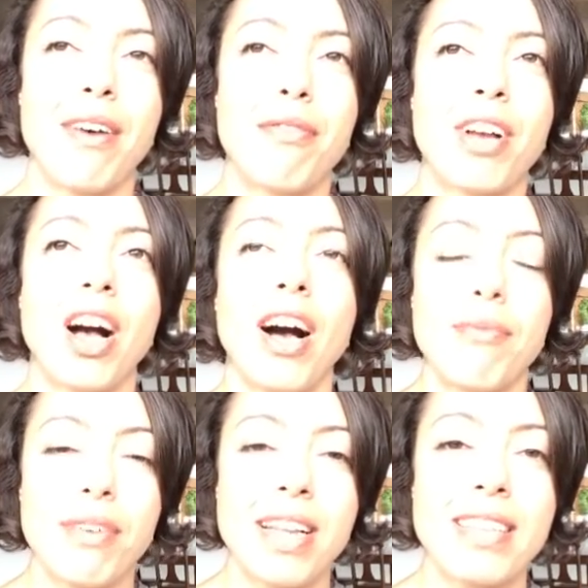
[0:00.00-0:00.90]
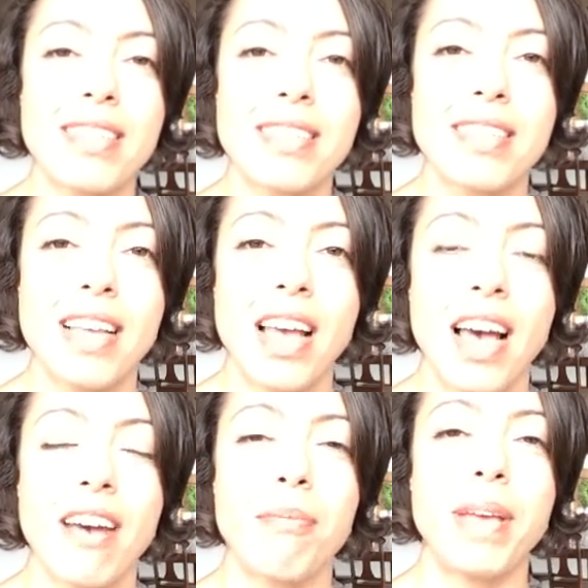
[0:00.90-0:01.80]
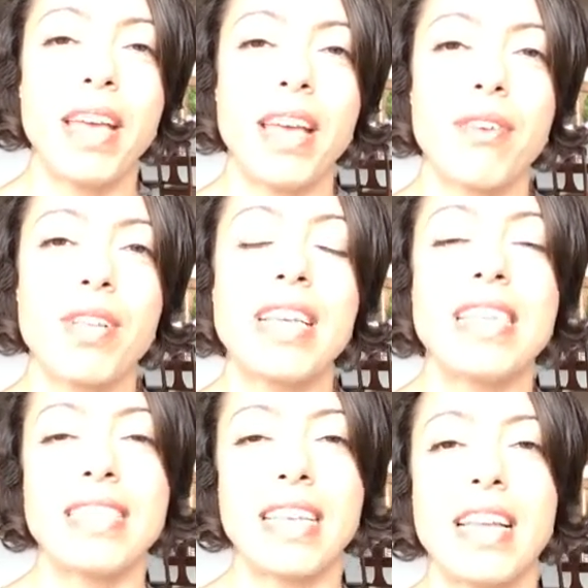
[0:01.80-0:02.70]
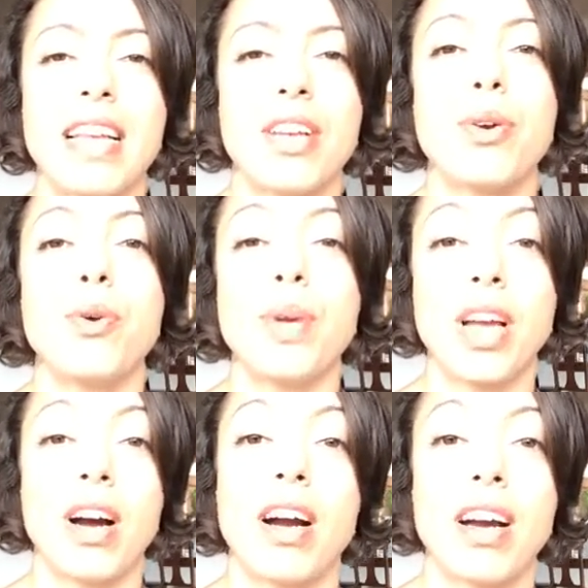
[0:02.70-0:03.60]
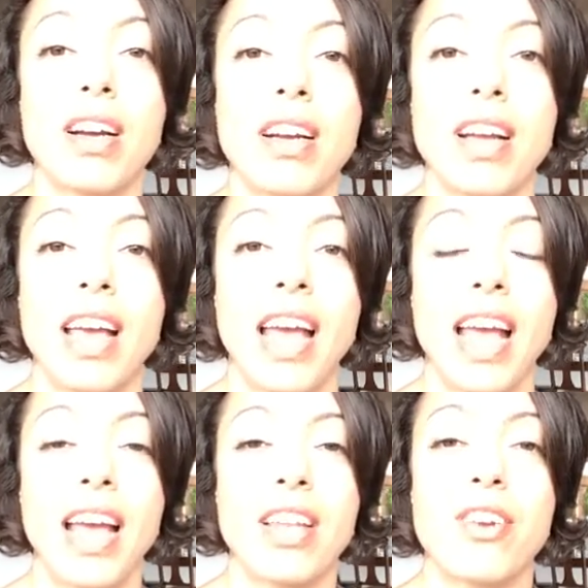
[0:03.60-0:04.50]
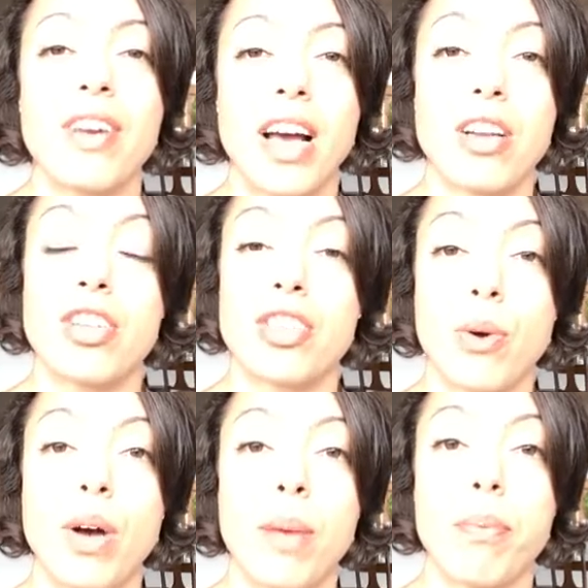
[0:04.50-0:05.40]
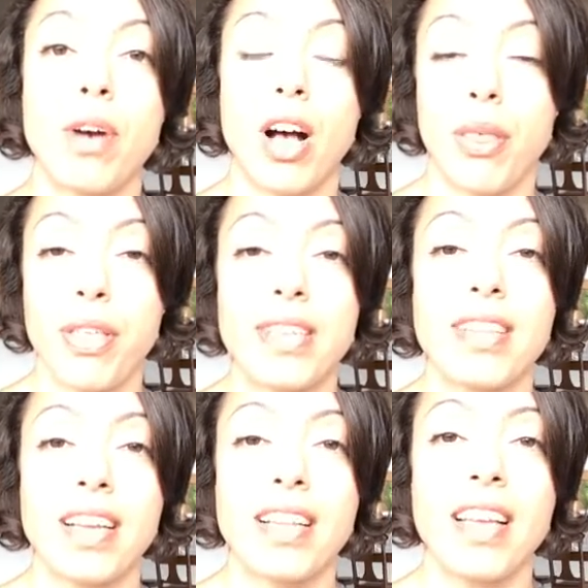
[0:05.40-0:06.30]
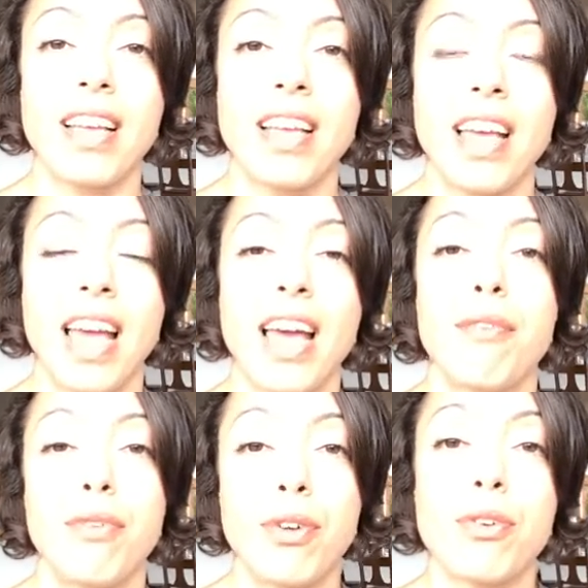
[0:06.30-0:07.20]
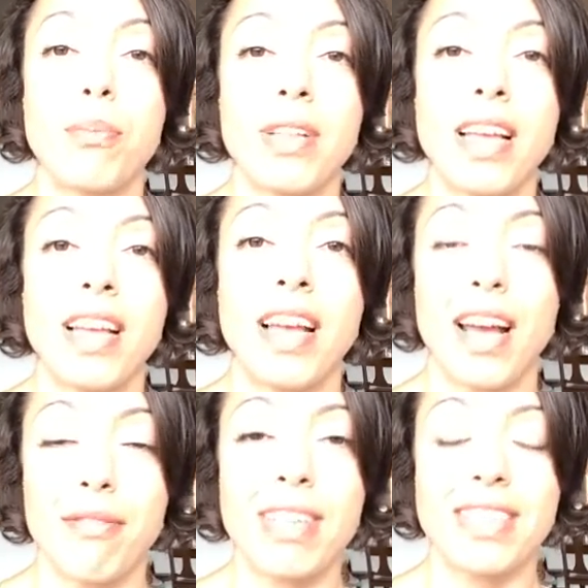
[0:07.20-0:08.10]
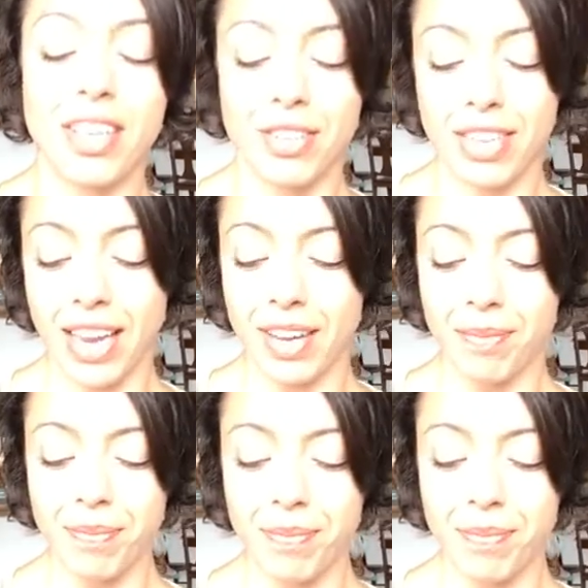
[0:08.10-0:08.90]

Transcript: confidence, of being really seated in who we are, and learn how to show up authentically and vulnerably every single day.